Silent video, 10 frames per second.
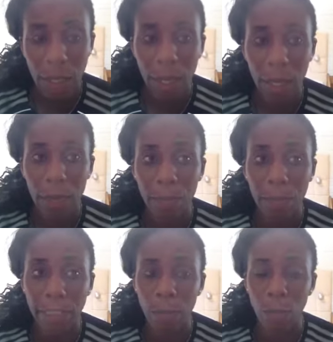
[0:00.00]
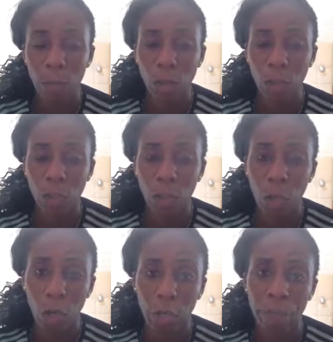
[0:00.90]
And then we worked
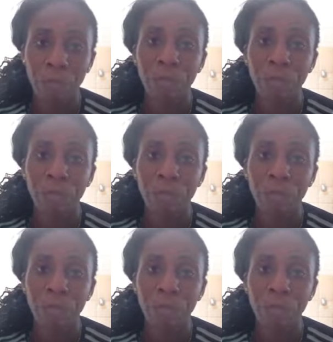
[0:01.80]
on,